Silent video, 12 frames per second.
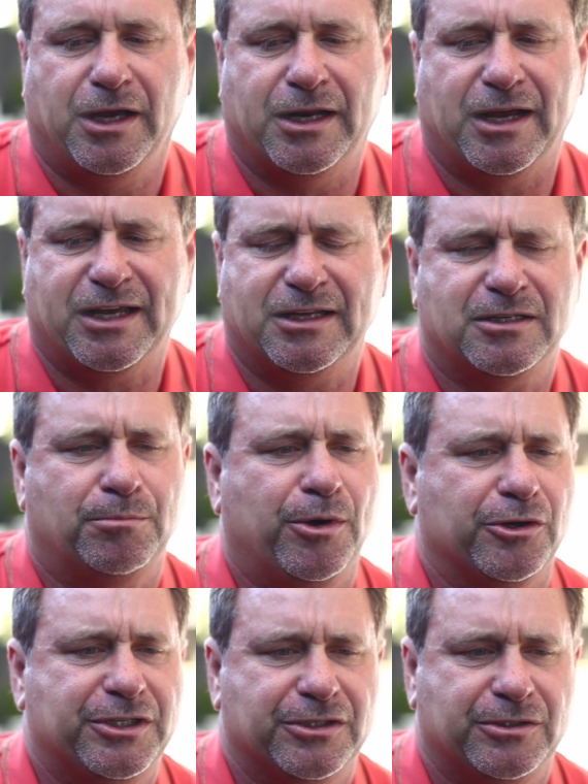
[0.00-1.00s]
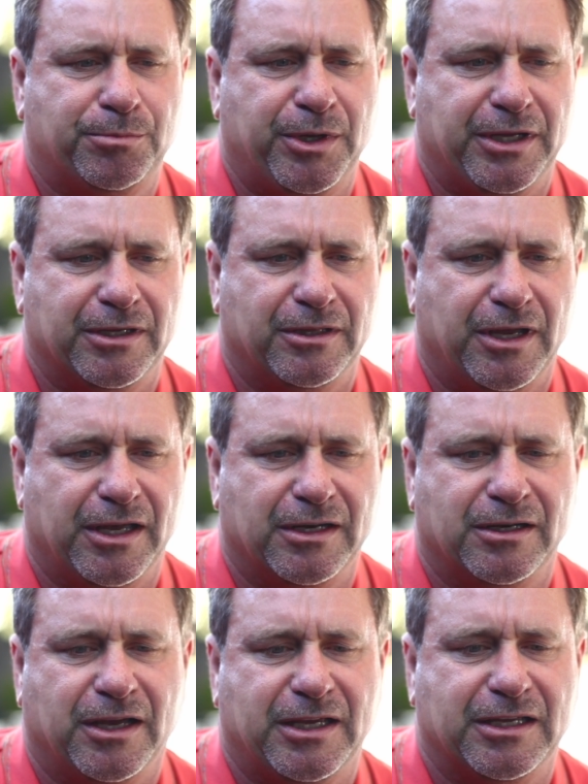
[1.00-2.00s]
and I get to participate in that,
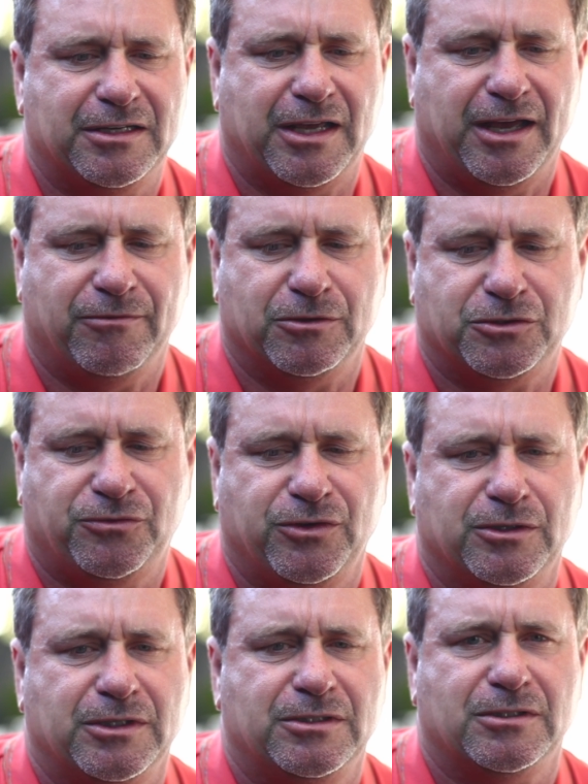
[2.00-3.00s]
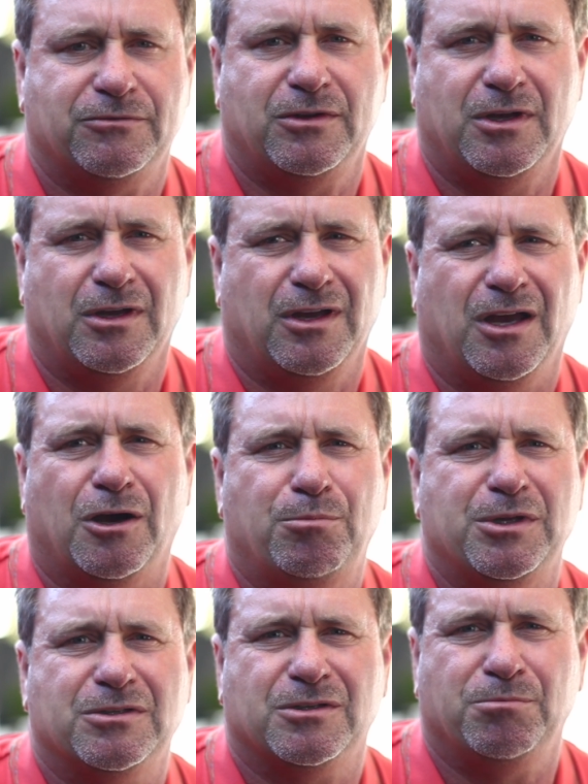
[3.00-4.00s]
and I get to have those feelings of
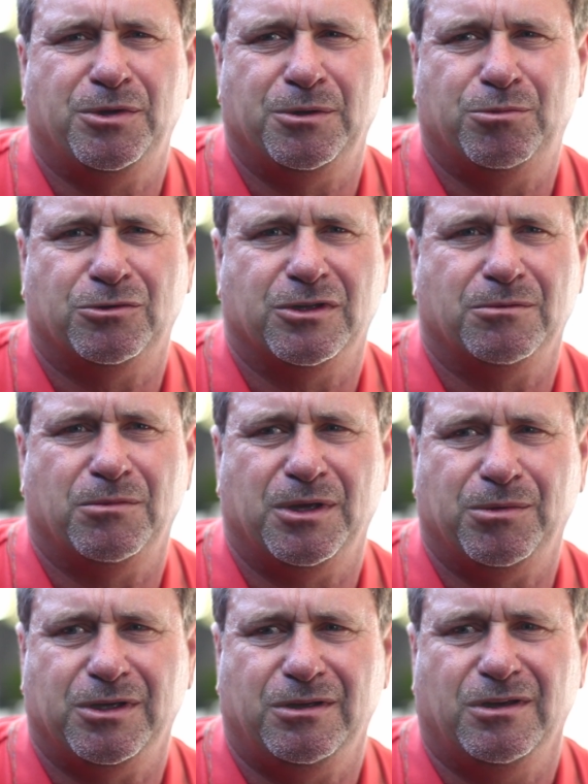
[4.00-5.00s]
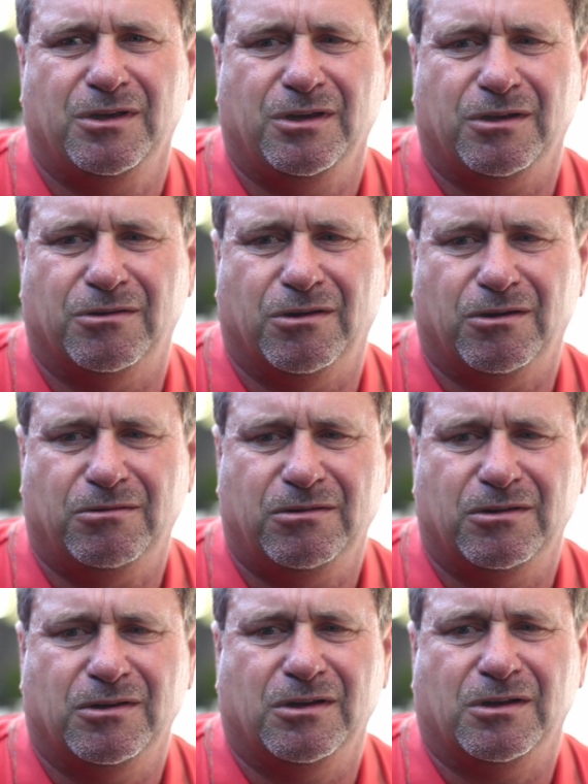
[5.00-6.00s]
helping some people that maybe, you know,
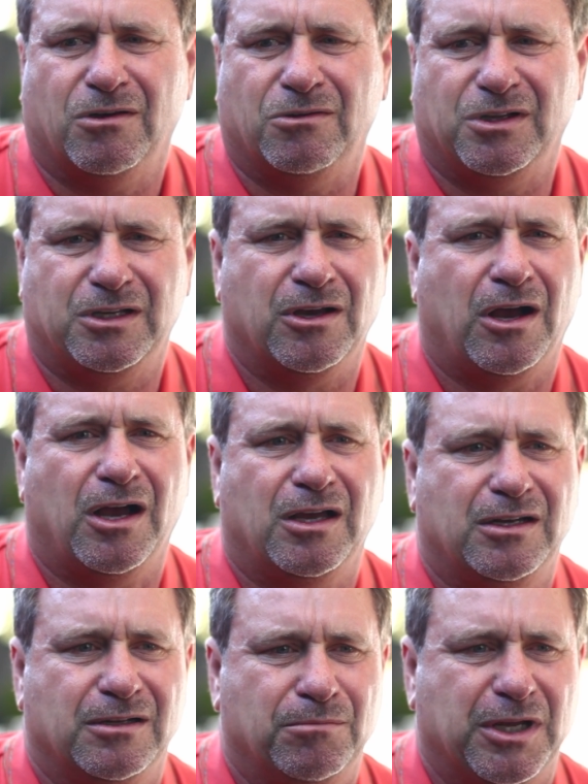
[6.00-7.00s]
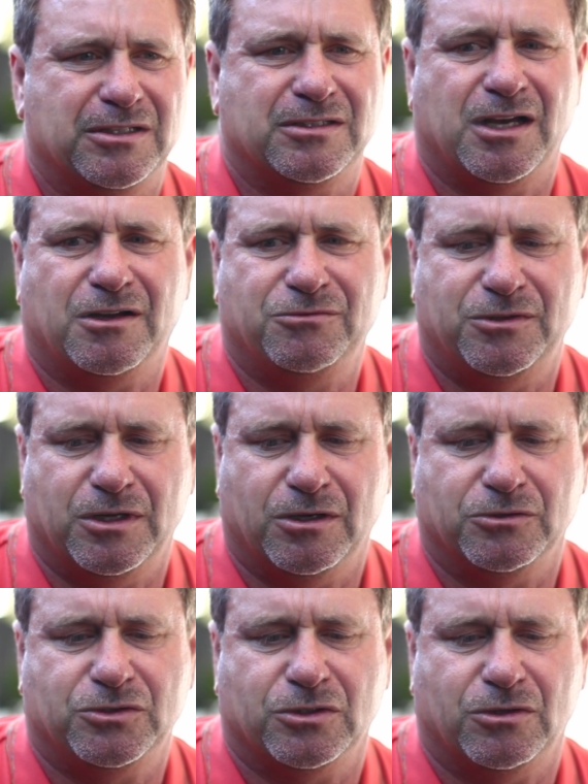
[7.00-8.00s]
only God and myself
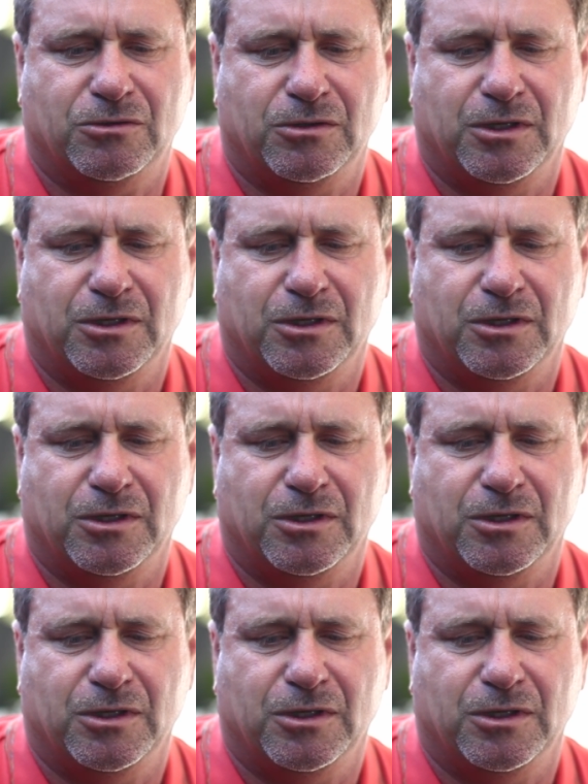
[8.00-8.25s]
know. So,